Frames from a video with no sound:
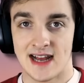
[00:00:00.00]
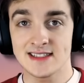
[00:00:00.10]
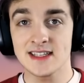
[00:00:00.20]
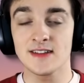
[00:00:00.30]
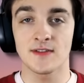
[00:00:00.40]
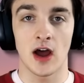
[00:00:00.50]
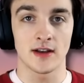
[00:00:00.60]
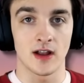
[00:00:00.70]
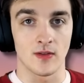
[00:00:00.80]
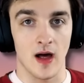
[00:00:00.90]
Headsets have
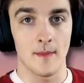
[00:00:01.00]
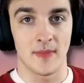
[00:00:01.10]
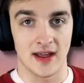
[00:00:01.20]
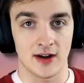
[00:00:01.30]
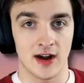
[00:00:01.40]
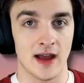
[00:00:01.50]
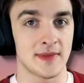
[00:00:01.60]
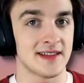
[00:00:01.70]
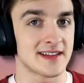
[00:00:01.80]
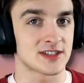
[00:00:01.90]
gotten a lot better. I
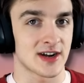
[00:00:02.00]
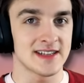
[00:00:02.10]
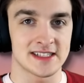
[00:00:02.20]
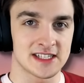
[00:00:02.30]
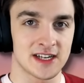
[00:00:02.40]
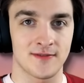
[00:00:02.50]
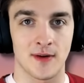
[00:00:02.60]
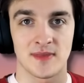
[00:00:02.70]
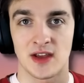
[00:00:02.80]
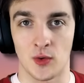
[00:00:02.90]
mean, the transition
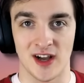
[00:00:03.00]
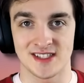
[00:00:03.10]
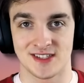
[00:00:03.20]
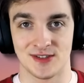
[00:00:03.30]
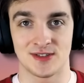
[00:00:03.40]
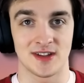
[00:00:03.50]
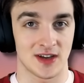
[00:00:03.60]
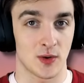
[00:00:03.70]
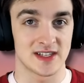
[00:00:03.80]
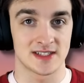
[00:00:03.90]
from the Quest 2 to the
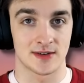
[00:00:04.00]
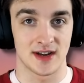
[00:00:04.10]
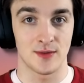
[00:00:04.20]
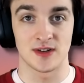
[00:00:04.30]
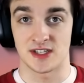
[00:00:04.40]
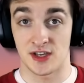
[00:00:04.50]
Quest 3 was